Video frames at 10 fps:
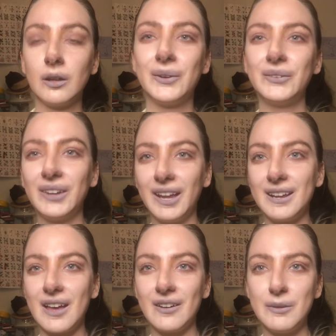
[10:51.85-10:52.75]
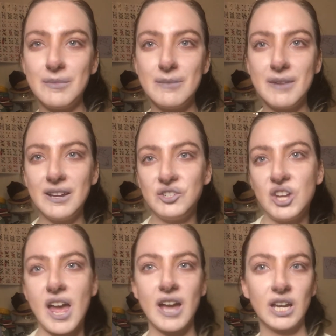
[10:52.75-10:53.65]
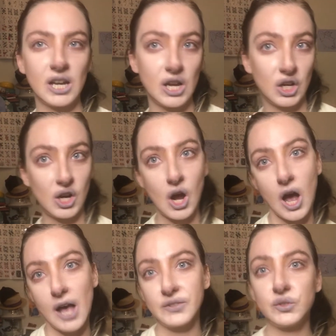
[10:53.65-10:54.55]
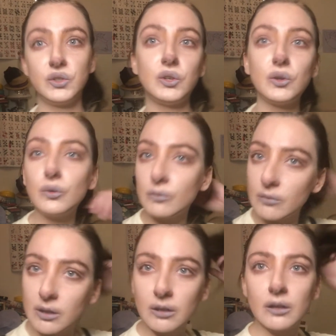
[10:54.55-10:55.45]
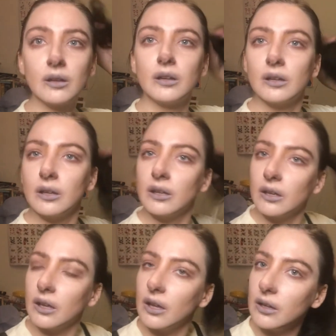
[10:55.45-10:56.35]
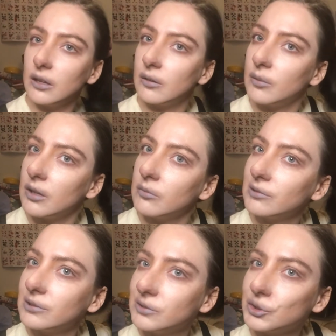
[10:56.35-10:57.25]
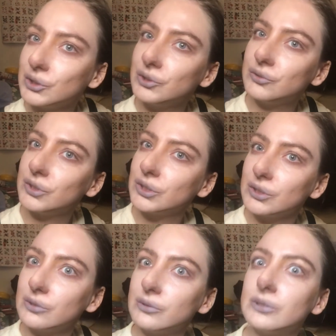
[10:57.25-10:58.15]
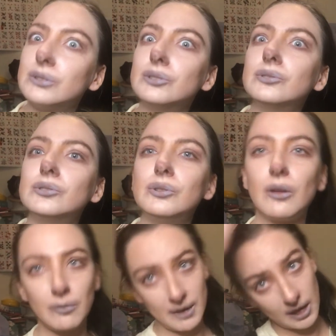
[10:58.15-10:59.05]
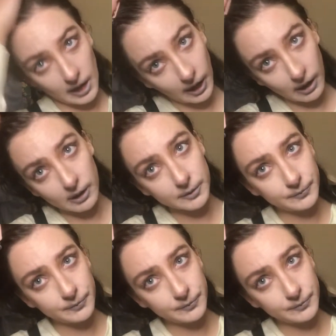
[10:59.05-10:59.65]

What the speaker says: Okay, now I'm in my Jack costume. And I'm gonna try to figure out a thing to do with my hair.